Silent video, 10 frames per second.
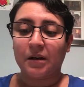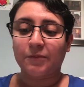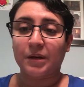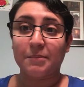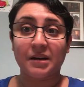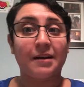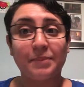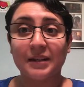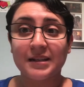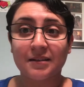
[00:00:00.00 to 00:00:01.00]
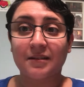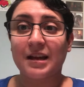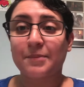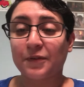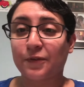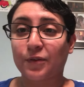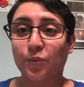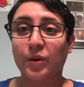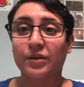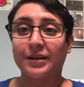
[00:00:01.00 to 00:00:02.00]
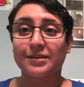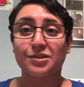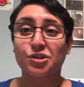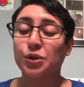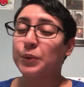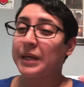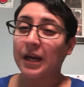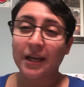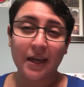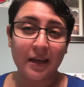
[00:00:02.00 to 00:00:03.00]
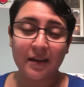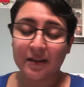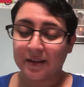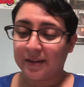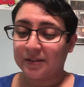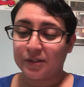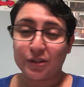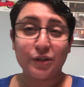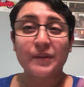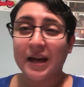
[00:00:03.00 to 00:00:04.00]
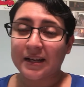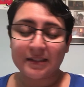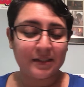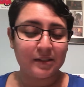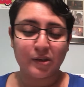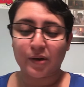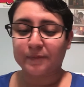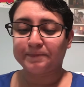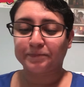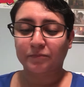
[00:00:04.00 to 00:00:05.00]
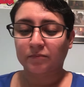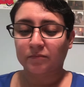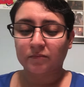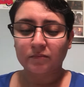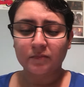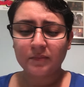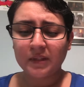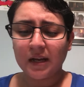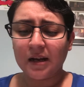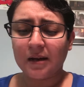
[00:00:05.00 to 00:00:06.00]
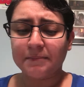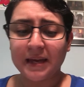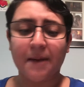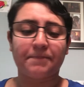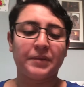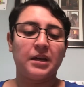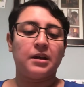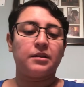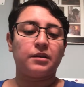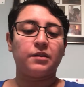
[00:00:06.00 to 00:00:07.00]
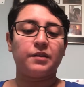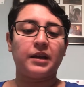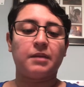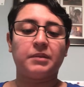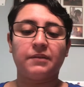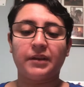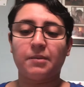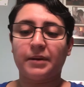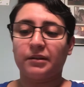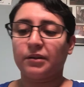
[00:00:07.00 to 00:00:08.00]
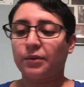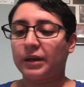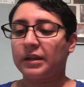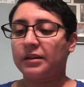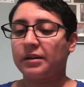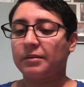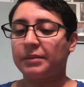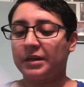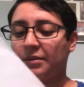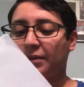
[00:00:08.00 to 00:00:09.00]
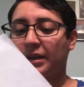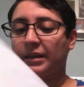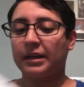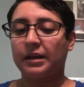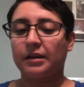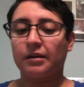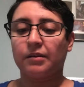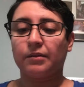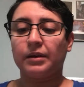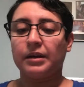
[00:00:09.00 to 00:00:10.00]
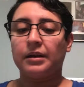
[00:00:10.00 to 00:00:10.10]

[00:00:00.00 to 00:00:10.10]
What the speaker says: I want to monopolize on that before the weather gets too yucky to do that. So yeah, the other thing I'm loving about the curriculum right now